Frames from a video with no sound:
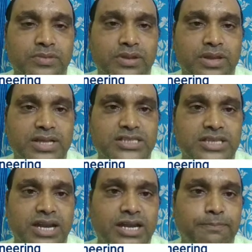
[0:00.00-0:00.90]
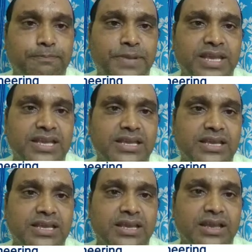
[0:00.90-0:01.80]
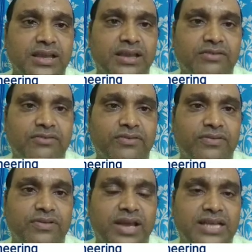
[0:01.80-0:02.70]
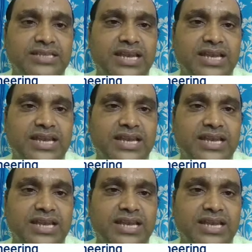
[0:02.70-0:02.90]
Yes, and P, as